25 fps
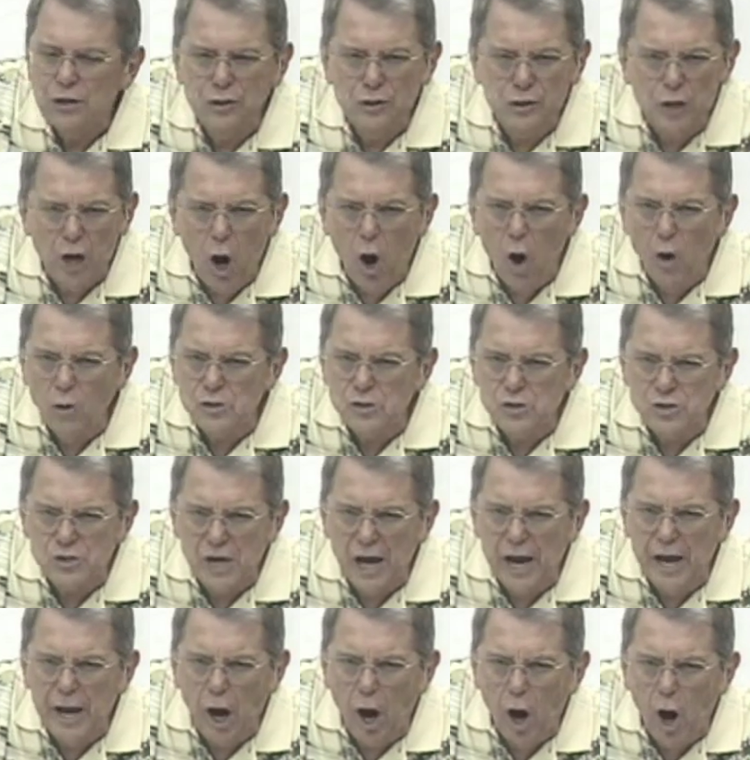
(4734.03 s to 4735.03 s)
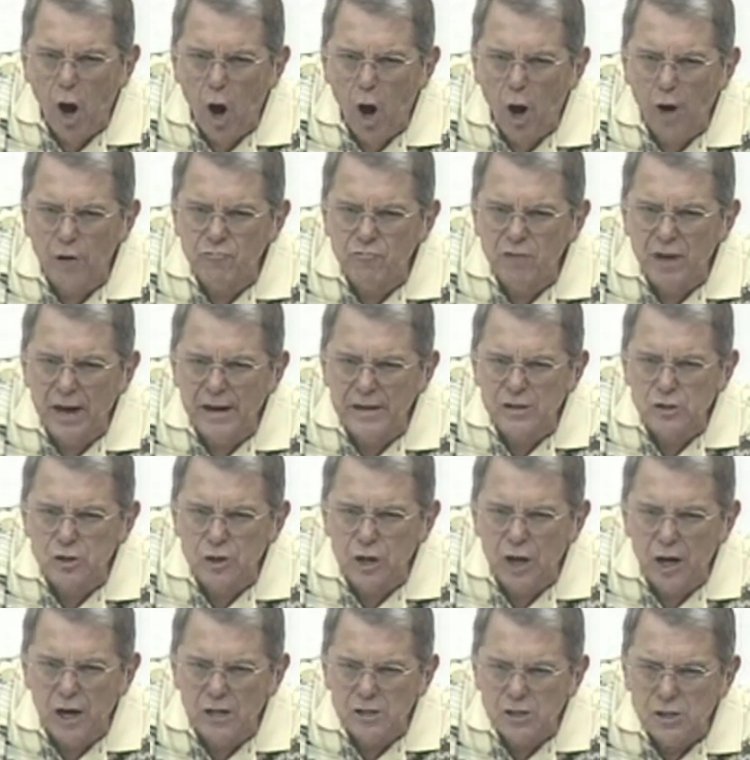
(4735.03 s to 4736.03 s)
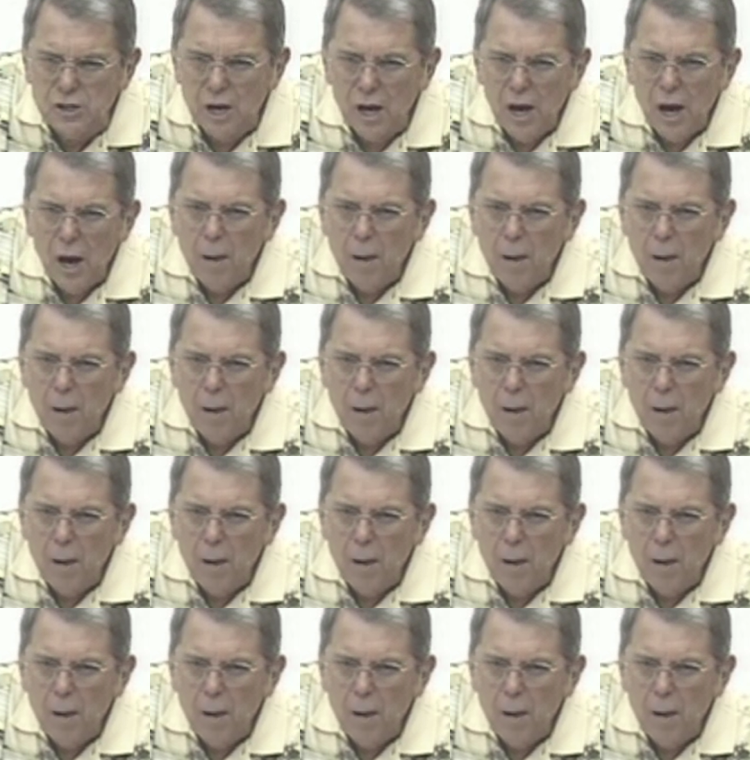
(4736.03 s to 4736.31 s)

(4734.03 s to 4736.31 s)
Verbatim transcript: Don't say hard things to us.